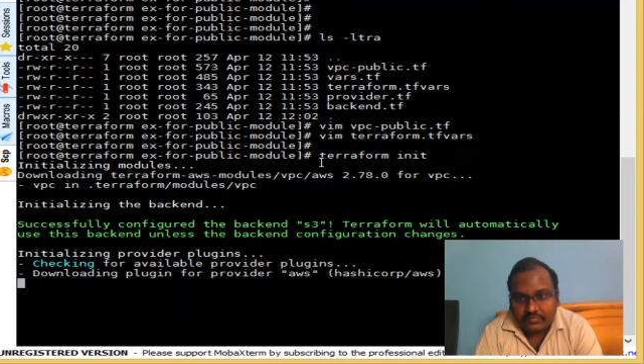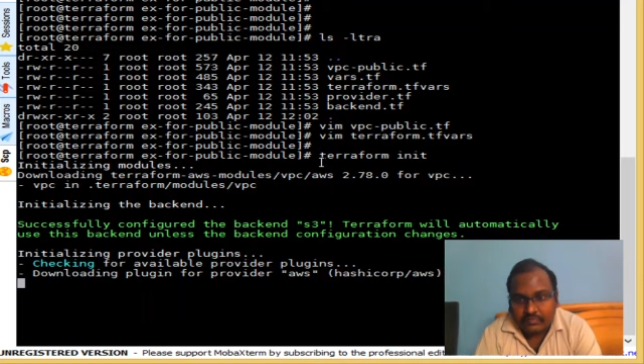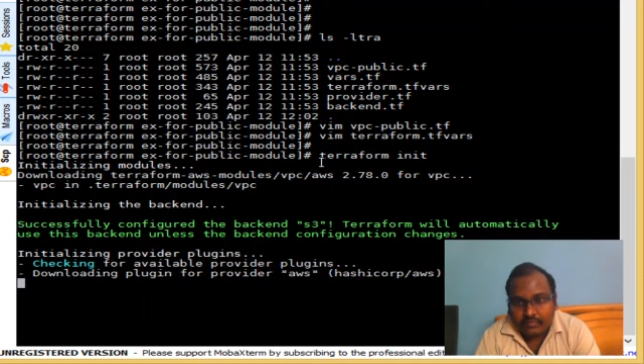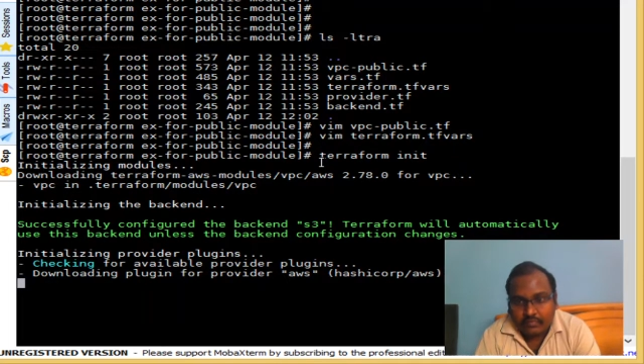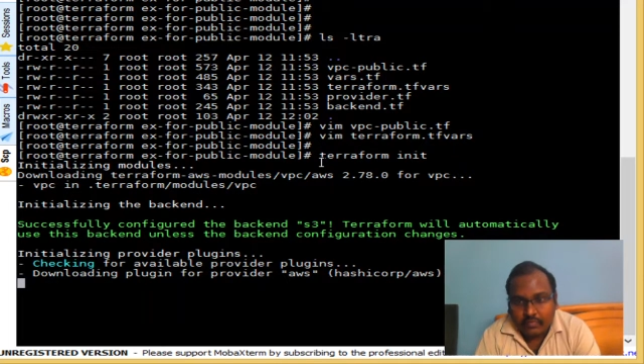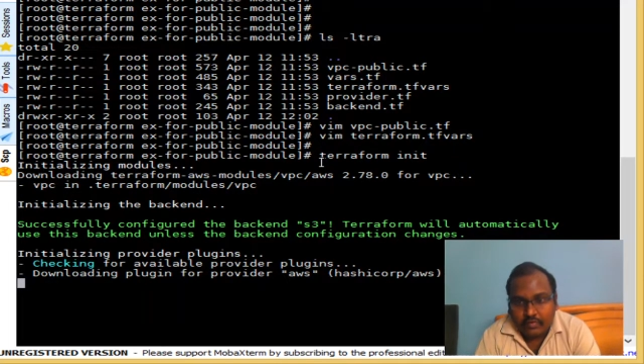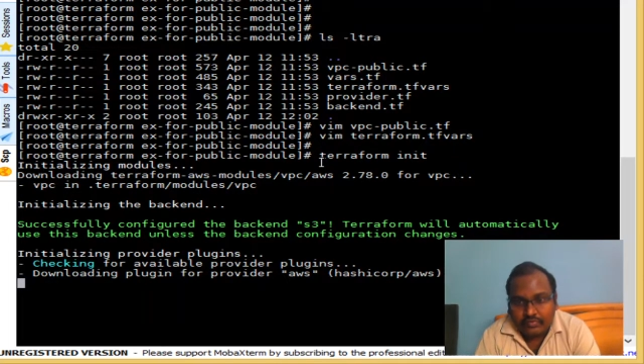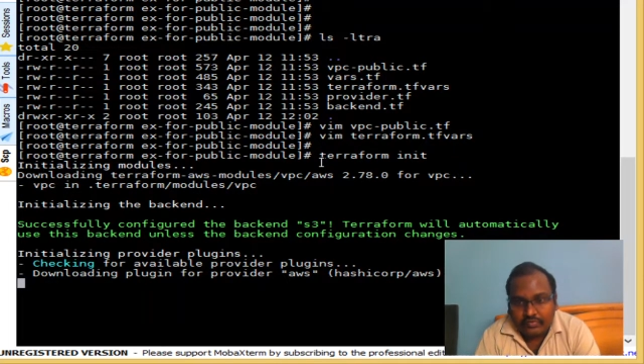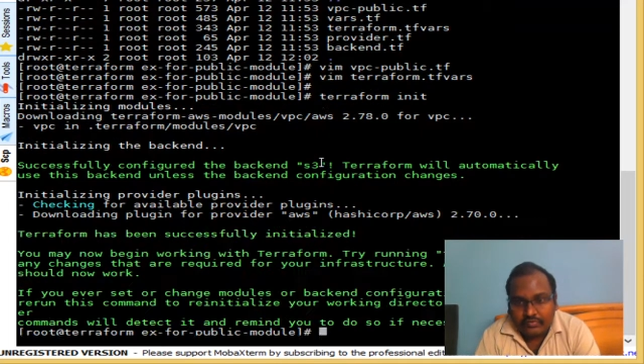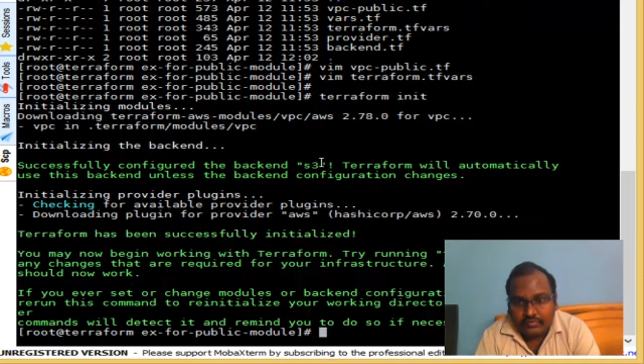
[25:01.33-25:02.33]
So the
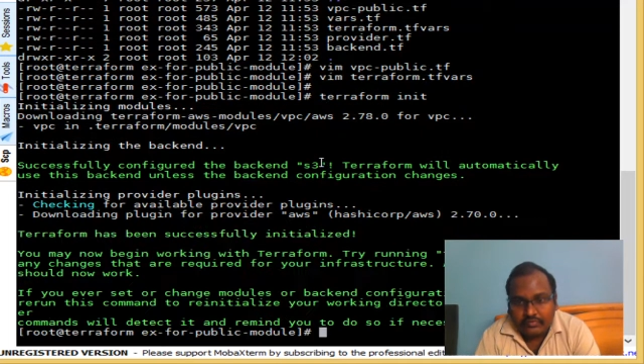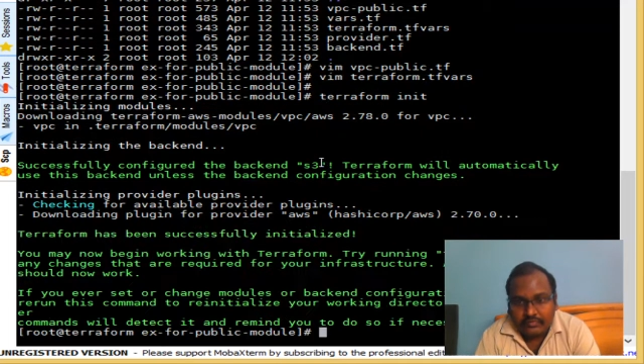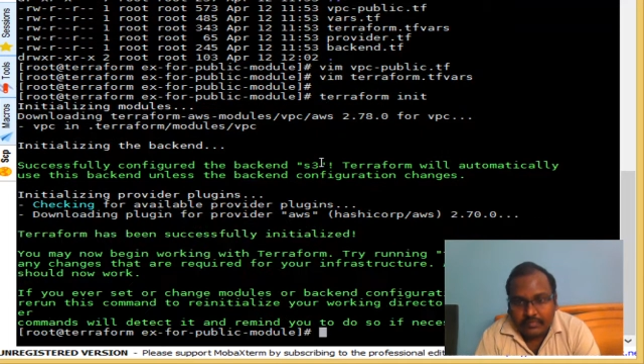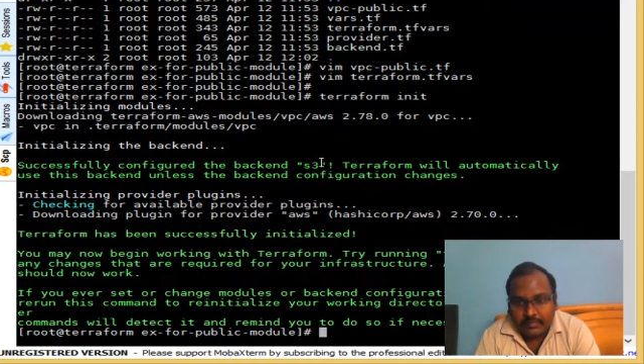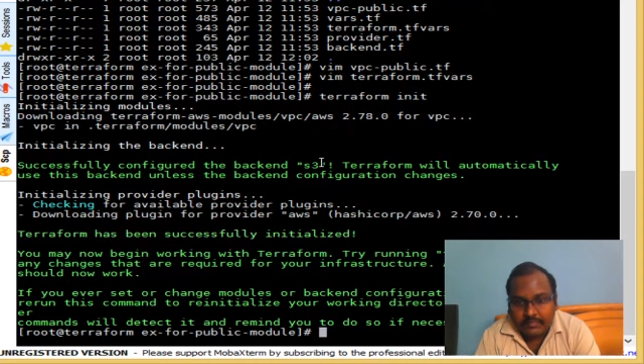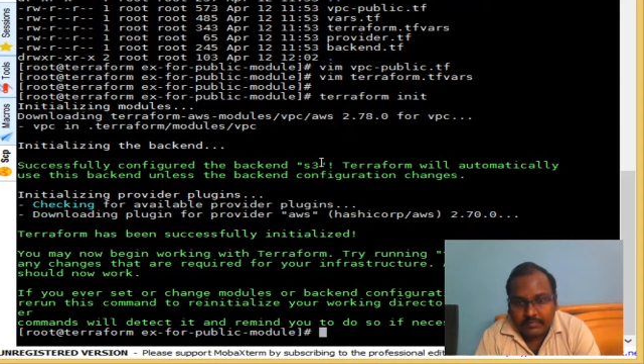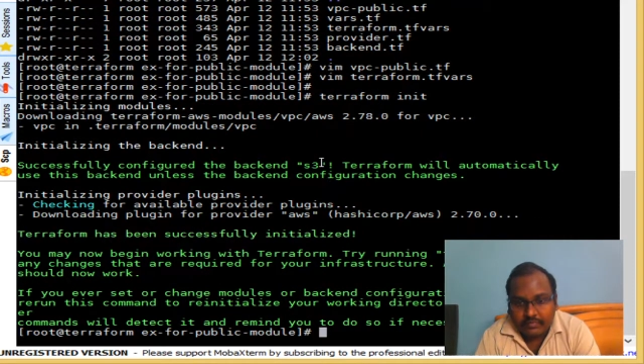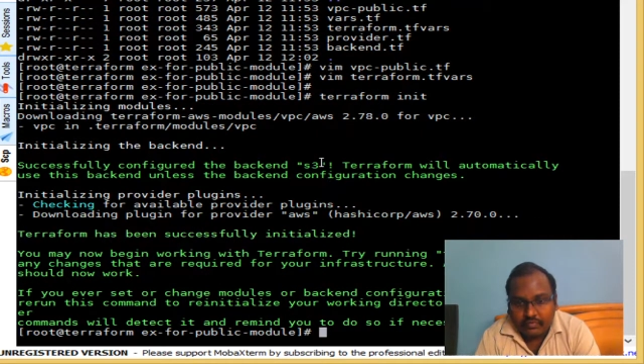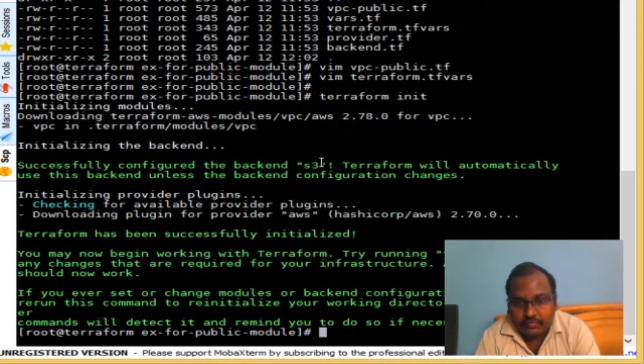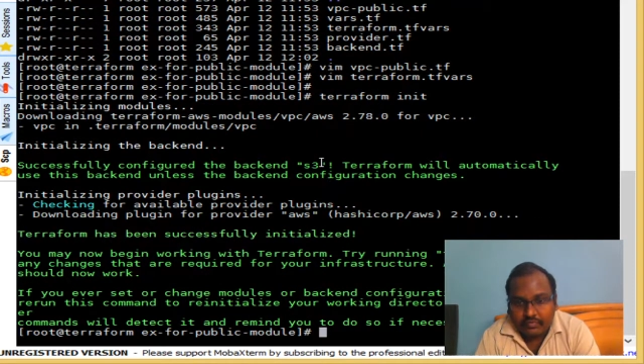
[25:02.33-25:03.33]
module public
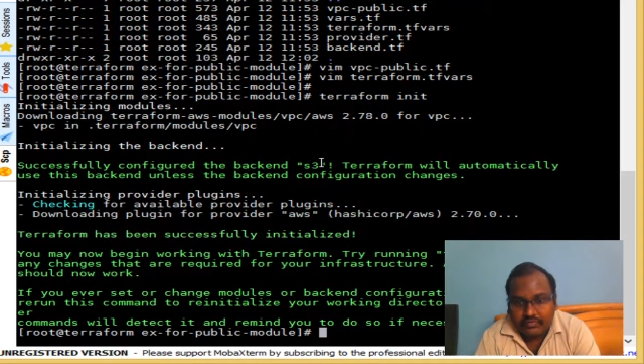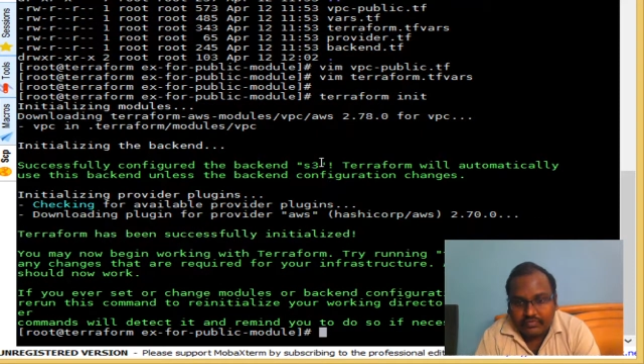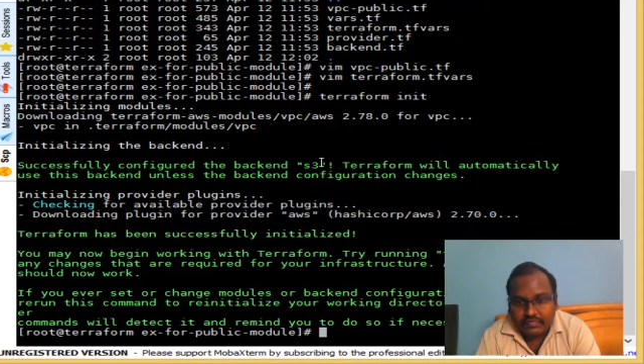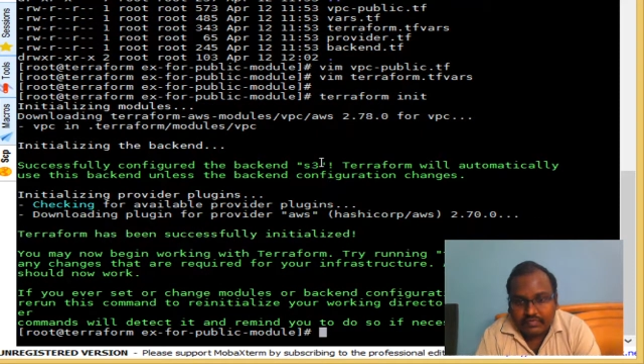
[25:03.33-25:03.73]
modules.